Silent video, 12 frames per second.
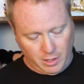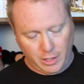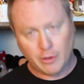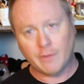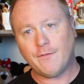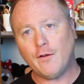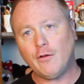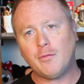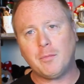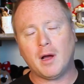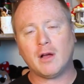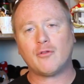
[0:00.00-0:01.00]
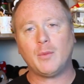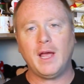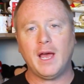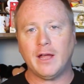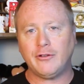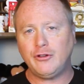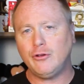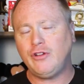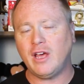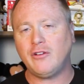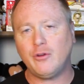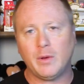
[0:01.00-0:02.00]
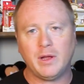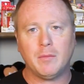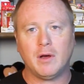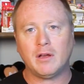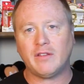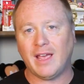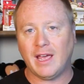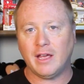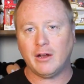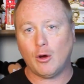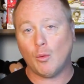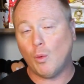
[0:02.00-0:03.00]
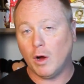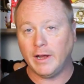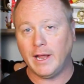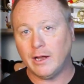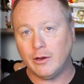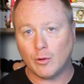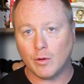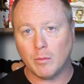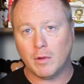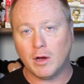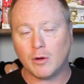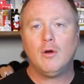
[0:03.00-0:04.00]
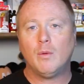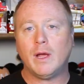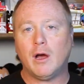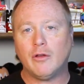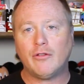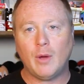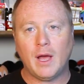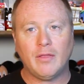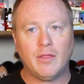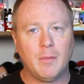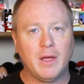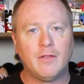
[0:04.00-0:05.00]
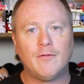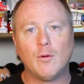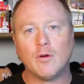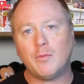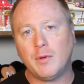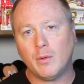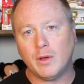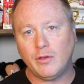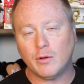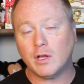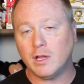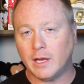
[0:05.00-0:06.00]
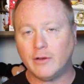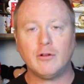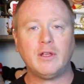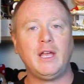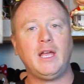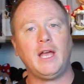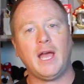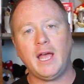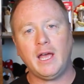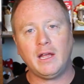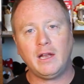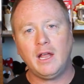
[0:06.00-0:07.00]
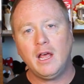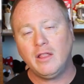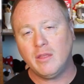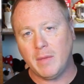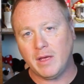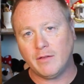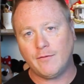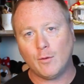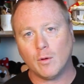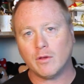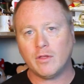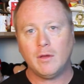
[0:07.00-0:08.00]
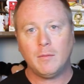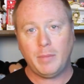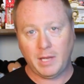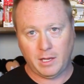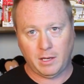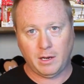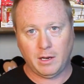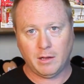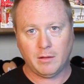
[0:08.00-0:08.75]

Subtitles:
In our first box, we had 2 Tatooine mugs and 1 Endor mug. We also had the May the 4th Be With You collector key and the May the 4th pin.